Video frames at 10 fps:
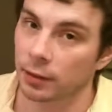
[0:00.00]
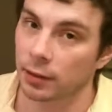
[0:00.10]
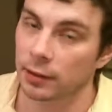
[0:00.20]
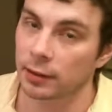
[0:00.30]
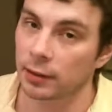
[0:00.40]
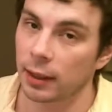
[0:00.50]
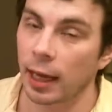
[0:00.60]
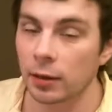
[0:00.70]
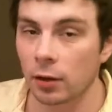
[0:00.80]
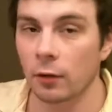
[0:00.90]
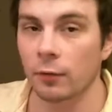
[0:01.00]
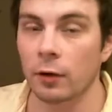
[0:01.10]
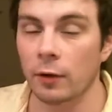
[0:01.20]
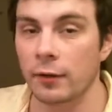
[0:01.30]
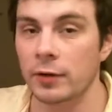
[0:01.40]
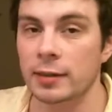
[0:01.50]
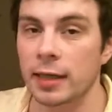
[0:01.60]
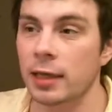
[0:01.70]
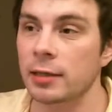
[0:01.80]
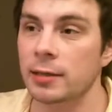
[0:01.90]
In the end of every
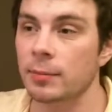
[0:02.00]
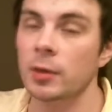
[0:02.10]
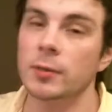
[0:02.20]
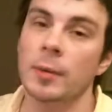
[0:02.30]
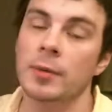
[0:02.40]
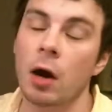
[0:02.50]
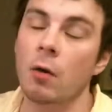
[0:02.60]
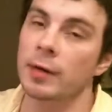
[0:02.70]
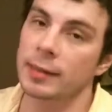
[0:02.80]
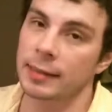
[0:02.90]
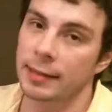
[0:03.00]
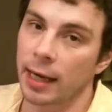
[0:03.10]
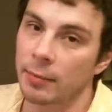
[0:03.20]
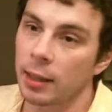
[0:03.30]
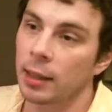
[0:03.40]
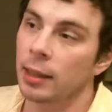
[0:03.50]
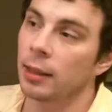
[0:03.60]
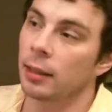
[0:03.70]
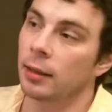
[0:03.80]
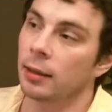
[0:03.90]
stage, the boss mobs are always the same.
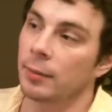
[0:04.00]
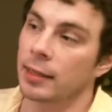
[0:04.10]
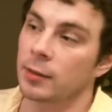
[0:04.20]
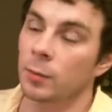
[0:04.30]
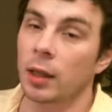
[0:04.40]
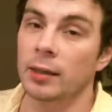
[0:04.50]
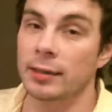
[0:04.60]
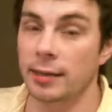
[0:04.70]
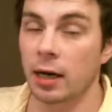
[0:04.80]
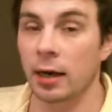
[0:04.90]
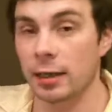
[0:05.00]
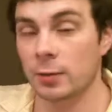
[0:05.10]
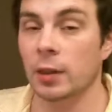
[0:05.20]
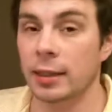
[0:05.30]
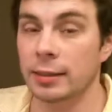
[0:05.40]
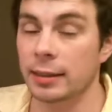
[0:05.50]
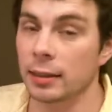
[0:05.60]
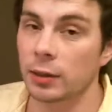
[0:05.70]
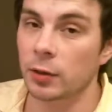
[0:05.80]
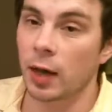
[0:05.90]
As well as
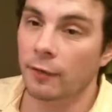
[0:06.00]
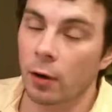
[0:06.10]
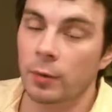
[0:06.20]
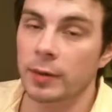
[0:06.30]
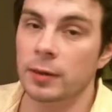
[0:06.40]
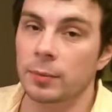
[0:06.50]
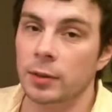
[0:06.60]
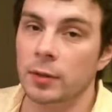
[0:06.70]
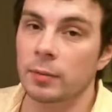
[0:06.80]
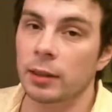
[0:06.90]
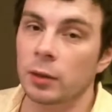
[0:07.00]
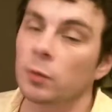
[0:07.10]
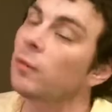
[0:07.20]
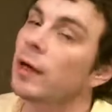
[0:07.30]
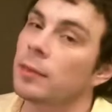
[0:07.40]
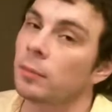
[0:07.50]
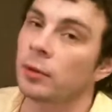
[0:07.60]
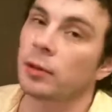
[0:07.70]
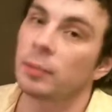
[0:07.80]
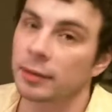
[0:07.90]
here, you have always the possibility to fight them
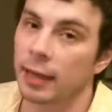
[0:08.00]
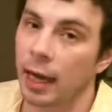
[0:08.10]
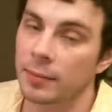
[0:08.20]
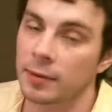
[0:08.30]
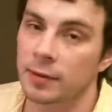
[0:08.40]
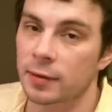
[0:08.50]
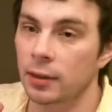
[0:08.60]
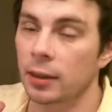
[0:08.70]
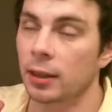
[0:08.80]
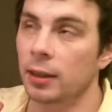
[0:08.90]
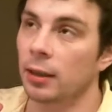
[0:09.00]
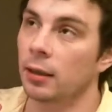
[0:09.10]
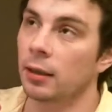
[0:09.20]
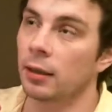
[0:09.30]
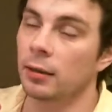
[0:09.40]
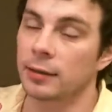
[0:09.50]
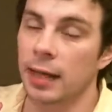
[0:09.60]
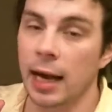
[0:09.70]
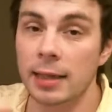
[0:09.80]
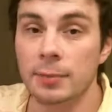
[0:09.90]
multiple times. Their
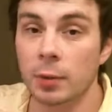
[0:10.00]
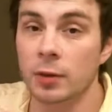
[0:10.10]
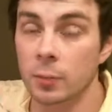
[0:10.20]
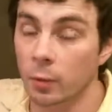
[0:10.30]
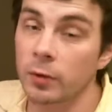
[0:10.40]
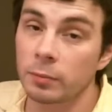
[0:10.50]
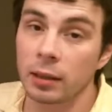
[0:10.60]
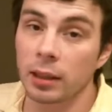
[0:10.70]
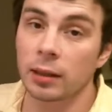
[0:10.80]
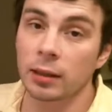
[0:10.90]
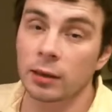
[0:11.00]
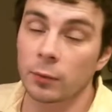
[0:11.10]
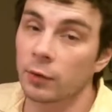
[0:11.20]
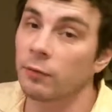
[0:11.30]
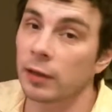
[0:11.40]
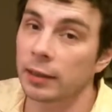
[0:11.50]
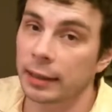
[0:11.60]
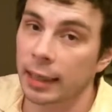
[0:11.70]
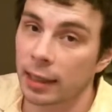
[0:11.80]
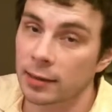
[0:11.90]
health points won't be refilled
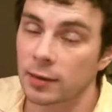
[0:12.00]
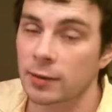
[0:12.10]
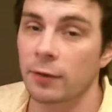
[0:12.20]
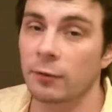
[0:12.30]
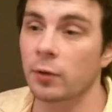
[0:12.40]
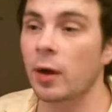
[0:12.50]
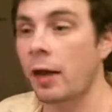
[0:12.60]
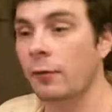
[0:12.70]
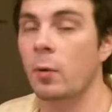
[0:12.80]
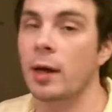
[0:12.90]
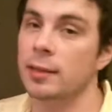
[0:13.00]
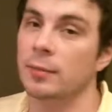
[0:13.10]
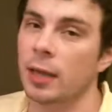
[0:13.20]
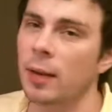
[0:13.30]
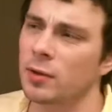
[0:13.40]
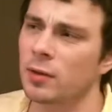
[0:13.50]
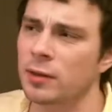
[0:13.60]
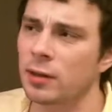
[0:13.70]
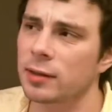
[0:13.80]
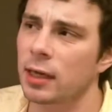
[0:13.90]
again, so therefore you have quite some time. So
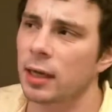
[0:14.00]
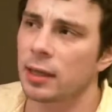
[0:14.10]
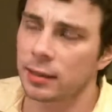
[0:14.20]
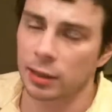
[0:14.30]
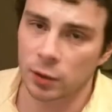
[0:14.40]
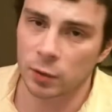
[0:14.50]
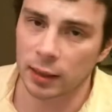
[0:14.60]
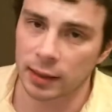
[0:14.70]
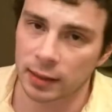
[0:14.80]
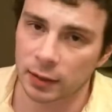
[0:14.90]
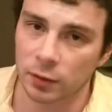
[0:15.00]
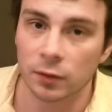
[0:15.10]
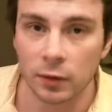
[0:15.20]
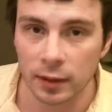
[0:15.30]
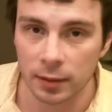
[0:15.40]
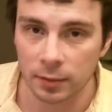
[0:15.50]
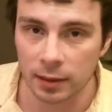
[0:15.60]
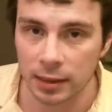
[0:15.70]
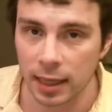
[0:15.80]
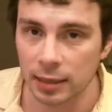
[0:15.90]
it's not such a tricky thing to defeat them
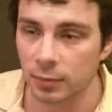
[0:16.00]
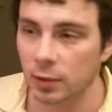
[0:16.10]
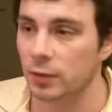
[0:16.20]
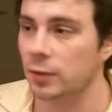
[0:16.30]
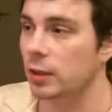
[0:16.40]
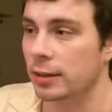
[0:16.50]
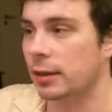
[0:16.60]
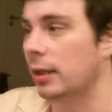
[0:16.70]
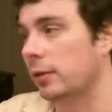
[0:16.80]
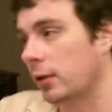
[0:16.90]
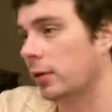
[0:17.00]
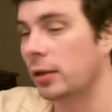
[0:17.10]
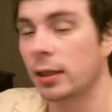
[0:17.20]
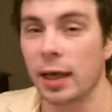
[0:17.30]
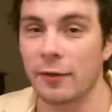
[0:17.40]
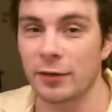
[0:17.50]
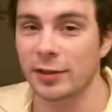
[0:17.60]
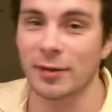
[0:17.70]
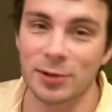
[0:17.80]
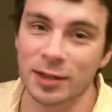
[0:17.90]
in the end, because you just can, every
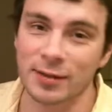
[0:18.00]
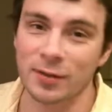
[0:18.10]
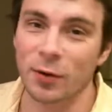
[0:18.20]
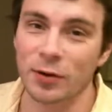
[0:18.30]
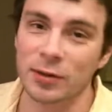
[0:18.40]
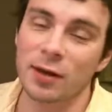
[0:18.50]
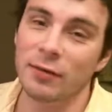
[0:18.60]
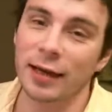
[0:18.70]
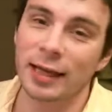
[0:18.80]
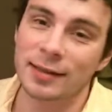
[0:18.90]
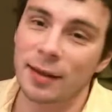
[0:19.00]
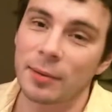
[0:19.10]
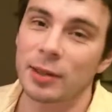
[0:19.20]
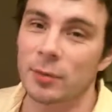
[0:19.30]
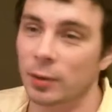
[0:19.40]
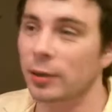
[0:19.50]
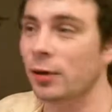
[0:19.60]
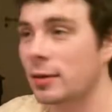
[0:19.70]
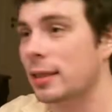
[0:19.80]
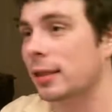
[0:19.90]
time you're just throwing yourself against them, and they will
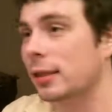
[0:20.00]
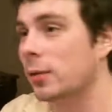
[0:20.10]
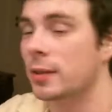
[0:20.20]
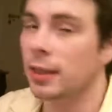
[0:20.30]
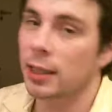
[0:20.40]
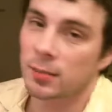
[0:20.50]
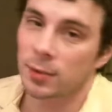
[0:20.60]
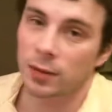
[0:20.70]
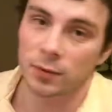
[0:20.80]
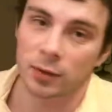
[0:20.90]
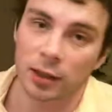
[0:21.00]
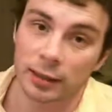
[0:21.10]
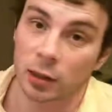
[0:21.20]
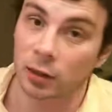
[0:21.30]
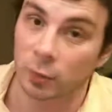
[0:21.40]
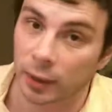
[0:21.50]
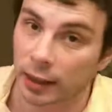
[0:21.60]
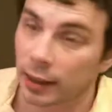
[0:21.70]
constantly losing HP, and sooner or later you're gonna win.